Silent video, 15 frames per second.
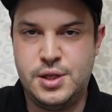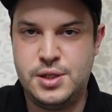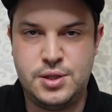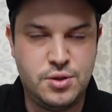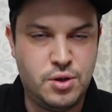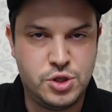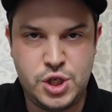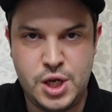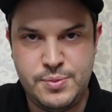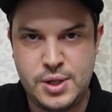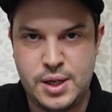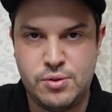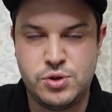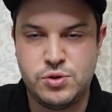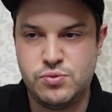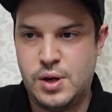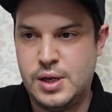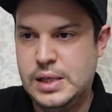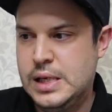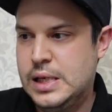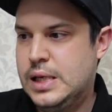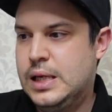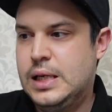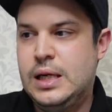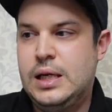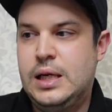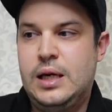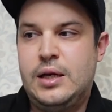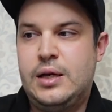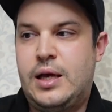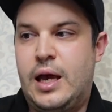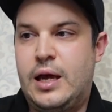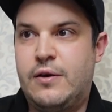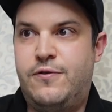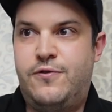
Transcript: This is not a cheap channel to run. Getting